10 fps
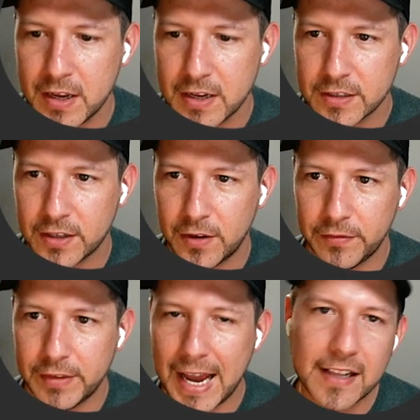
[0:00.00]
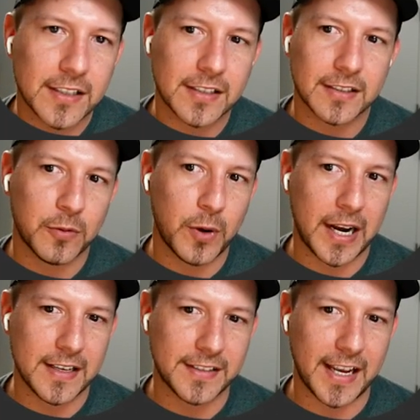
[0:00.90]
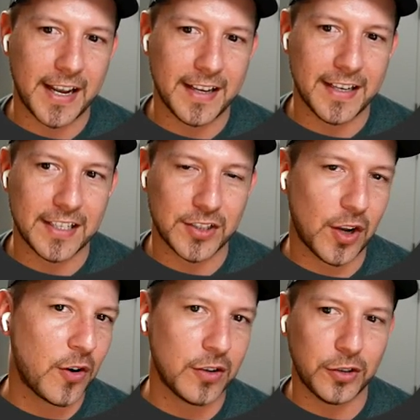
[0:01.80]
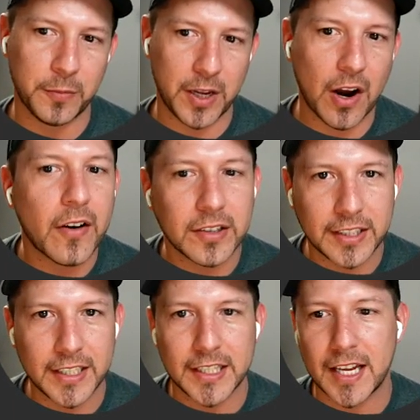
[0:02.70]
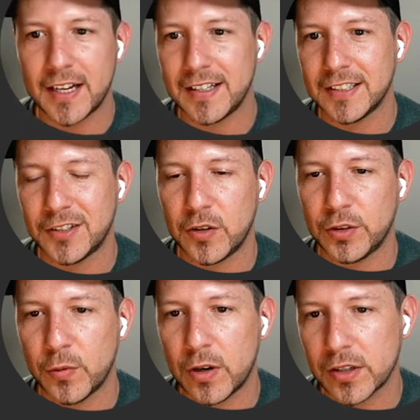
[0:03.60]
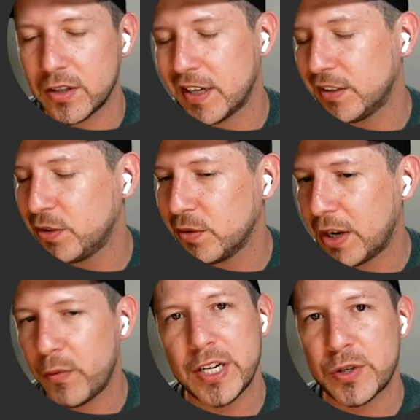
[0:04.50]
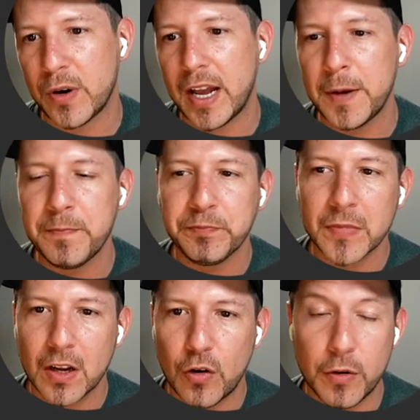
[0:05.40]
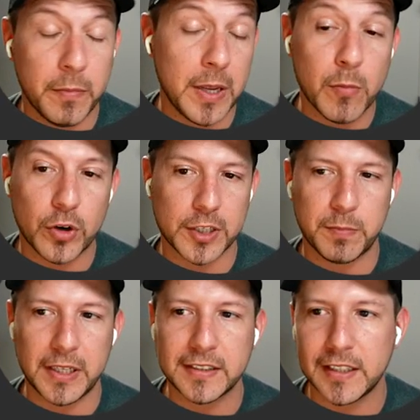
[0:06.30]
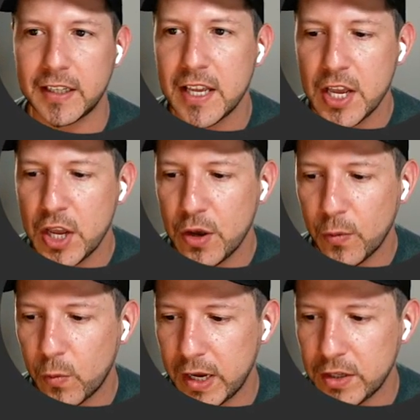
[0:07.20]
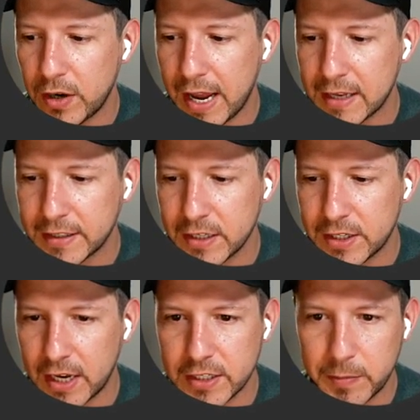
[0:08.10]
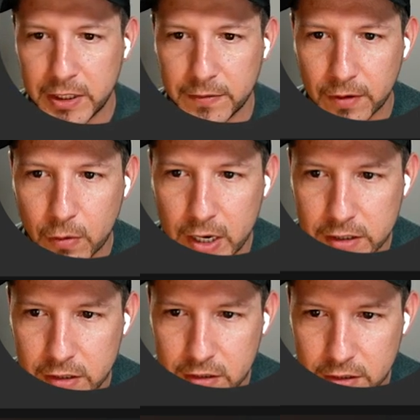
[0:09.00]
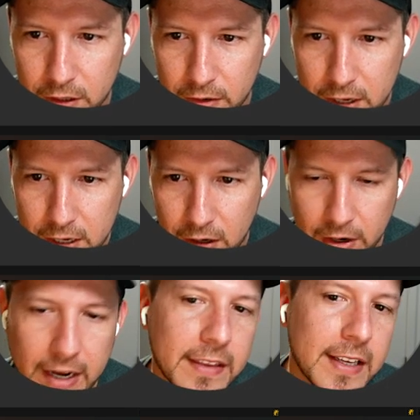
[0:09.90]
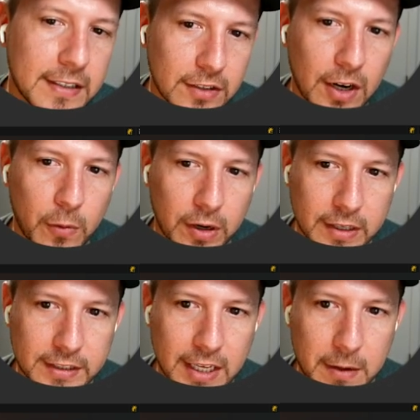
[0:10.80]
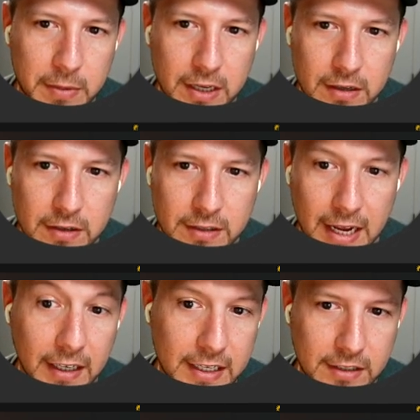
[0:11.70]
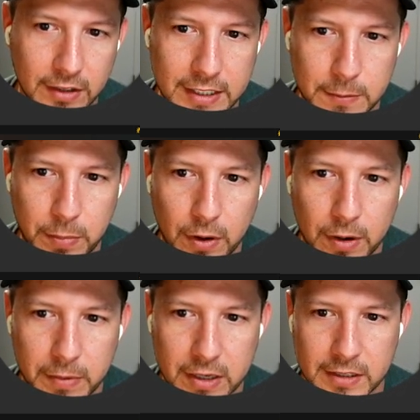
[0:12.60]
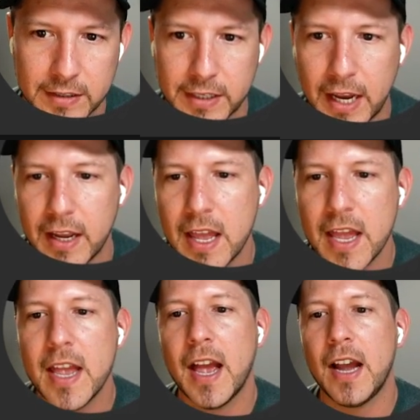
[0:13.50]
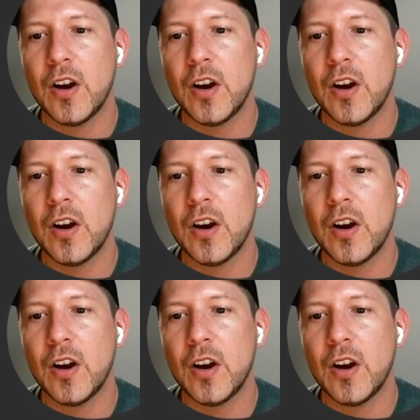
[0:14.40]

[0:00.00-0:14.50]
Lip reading: So that's when I say it's not going to be guaranteed that it's going to work. You can do a retry or be more explicit when you're asking ChatGPT for questions. So, okay, this is gonna work this time because at least on this part, because it's saying I'm